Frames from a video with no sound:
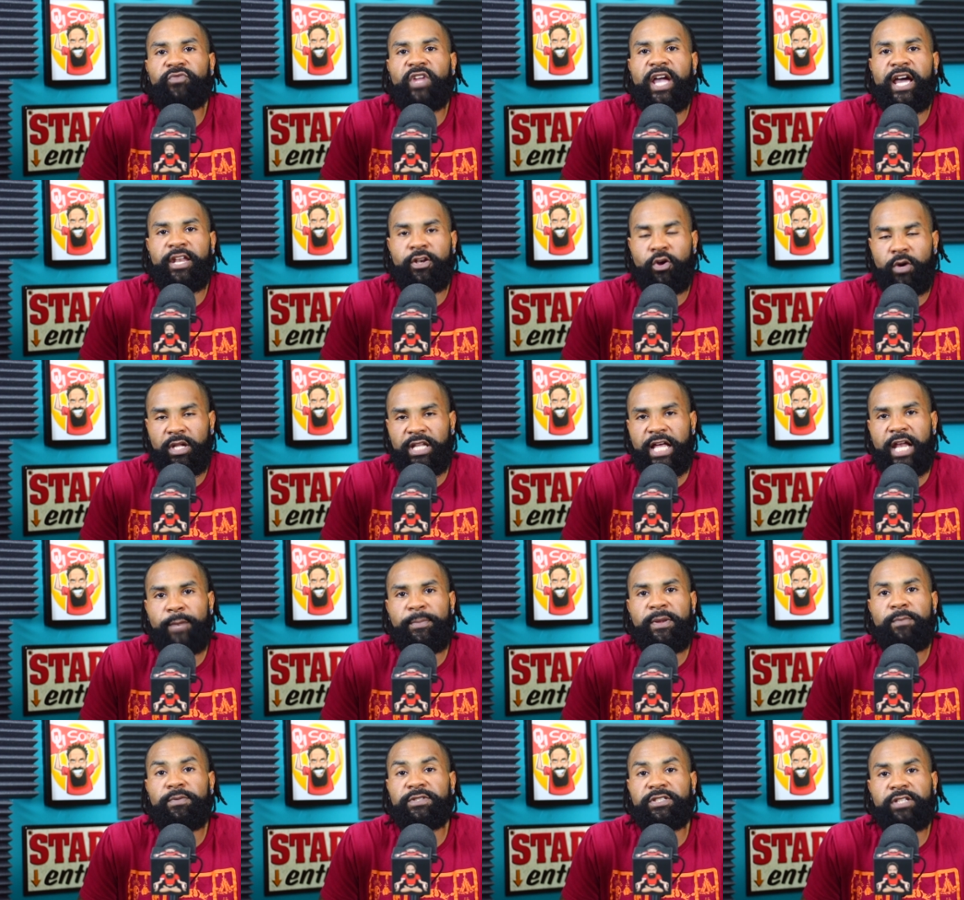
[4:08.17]
I know a lot
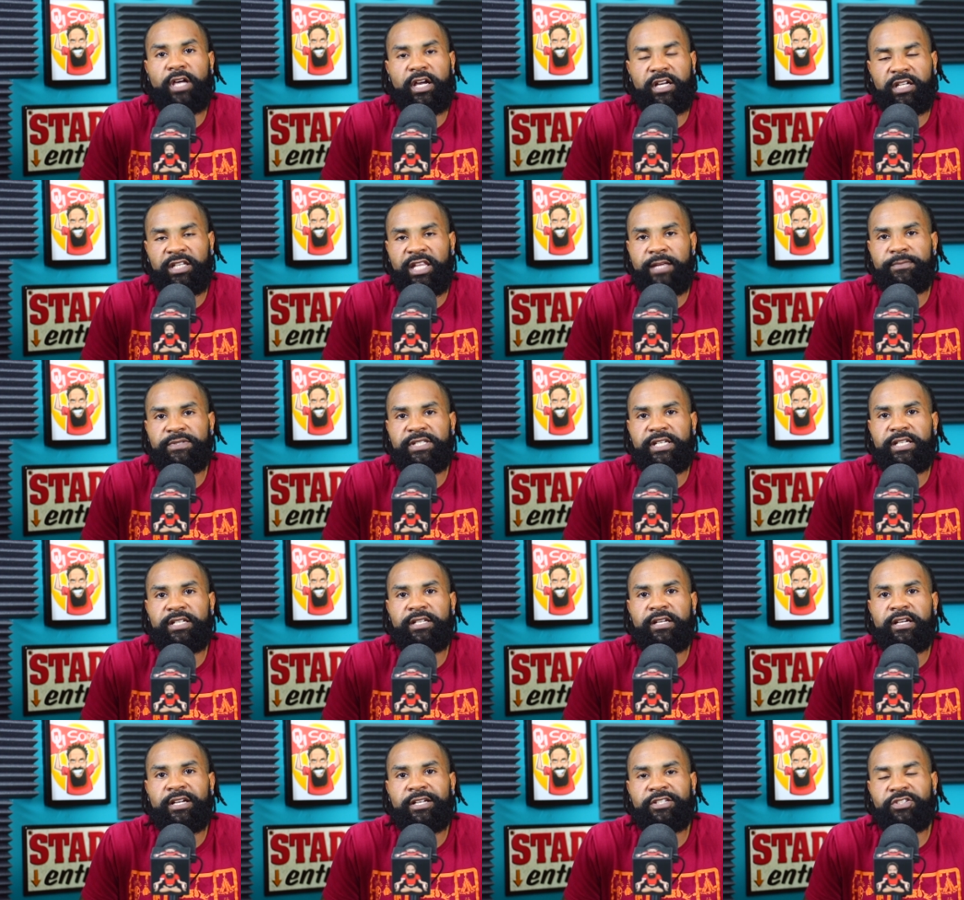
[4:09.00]
of people saw
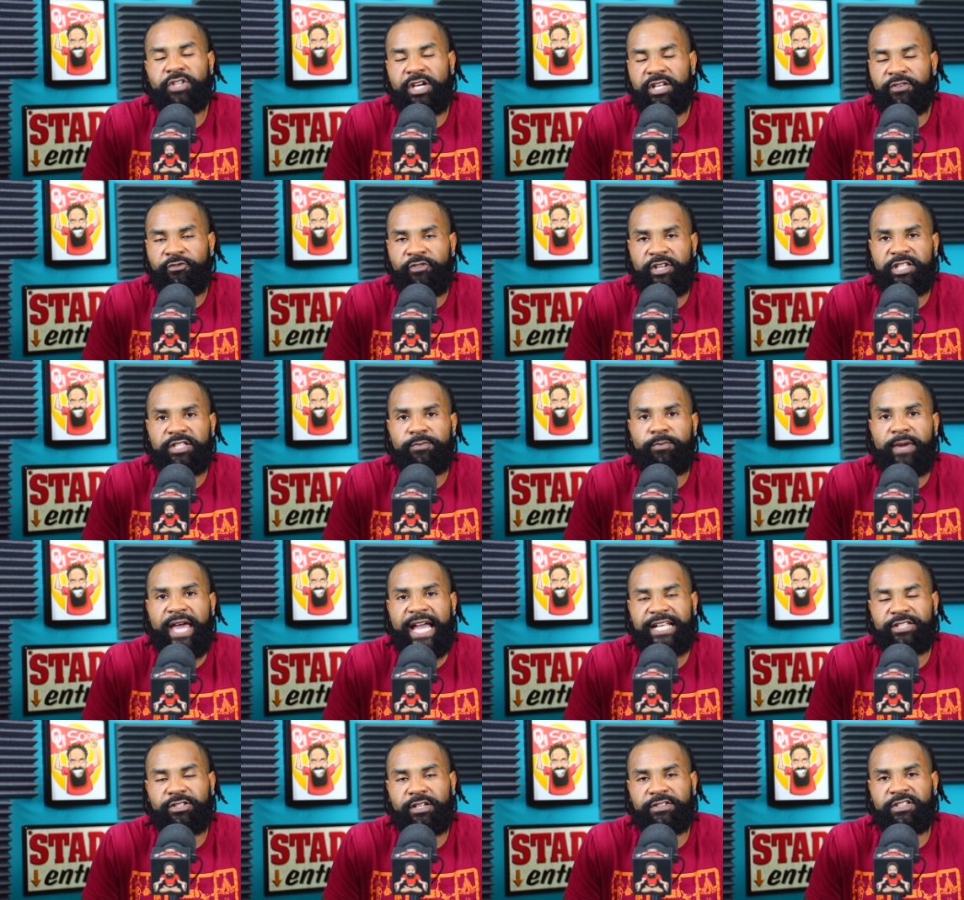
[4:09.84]
Clemson, saw defensive
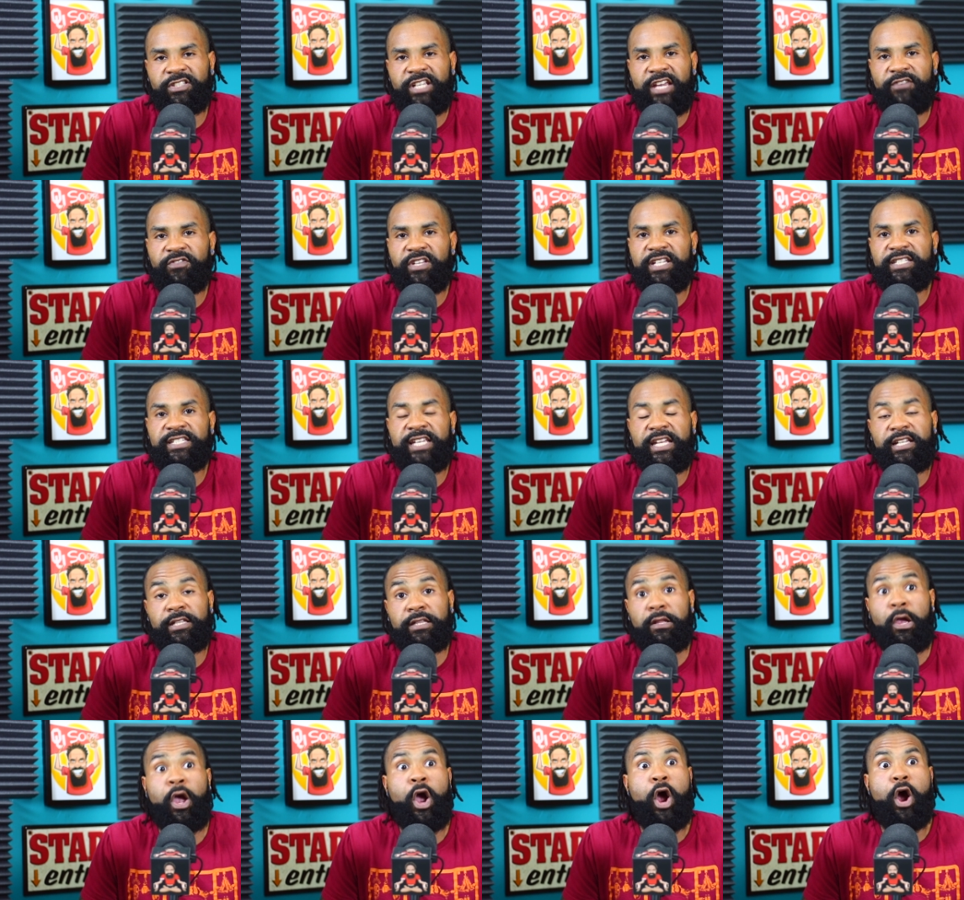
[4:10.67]
back, saw safety, and
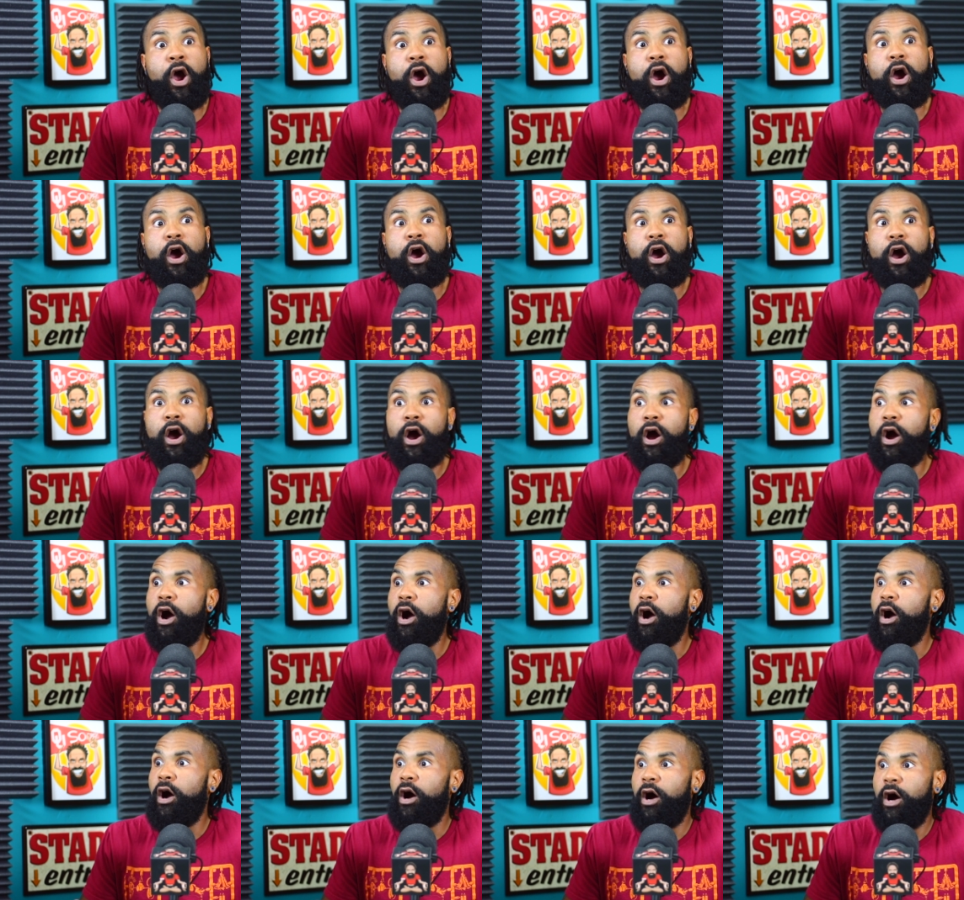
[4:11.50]
said,
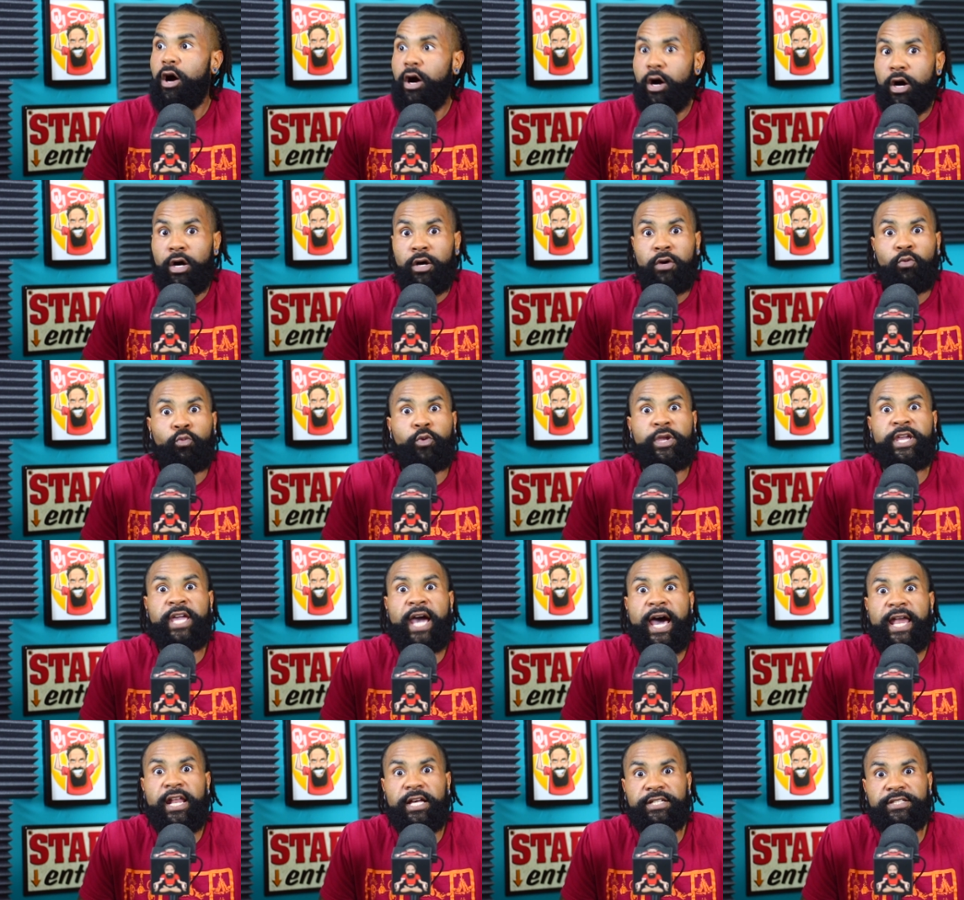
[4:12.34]
oh, we
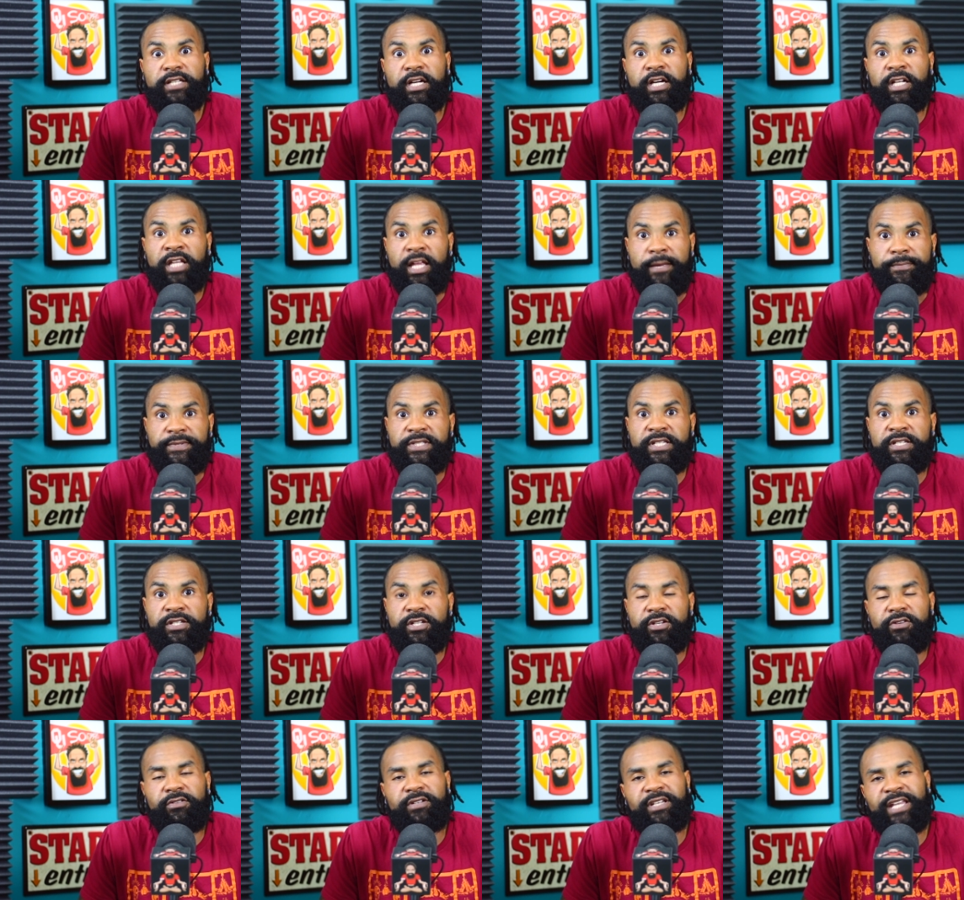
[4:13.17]
got us a Clemson
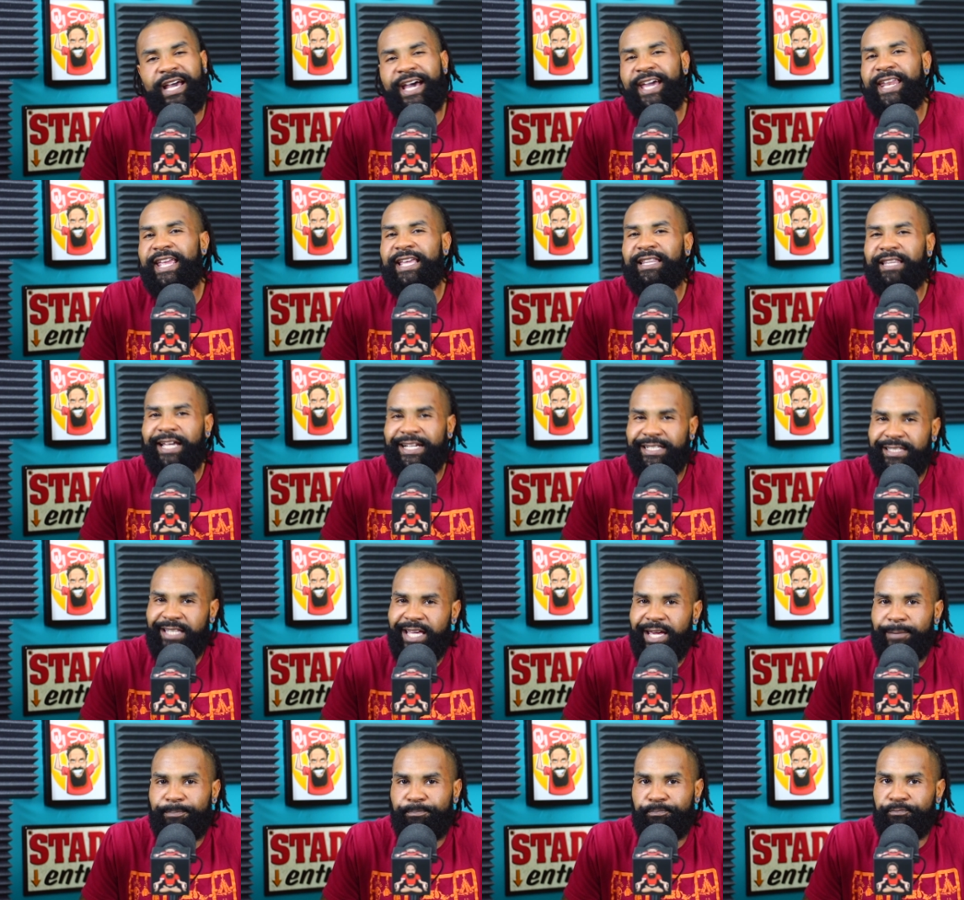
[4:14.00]
dude. Nah, it ain't like
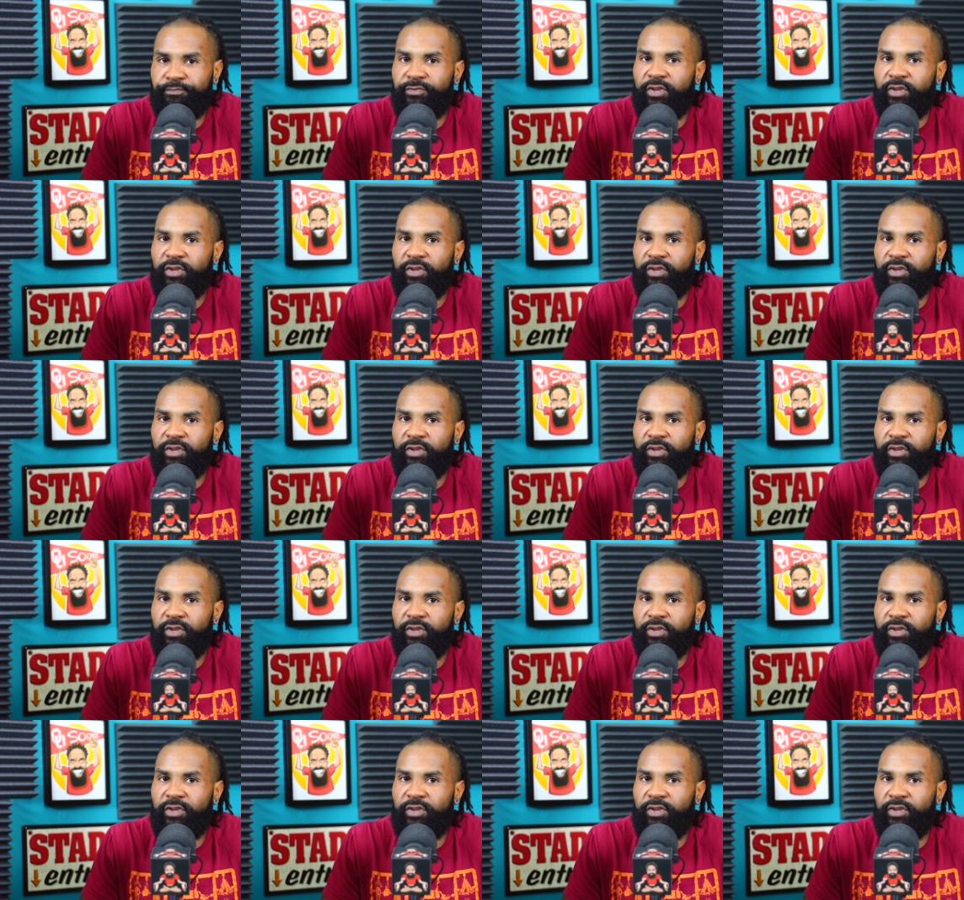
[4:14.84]
that,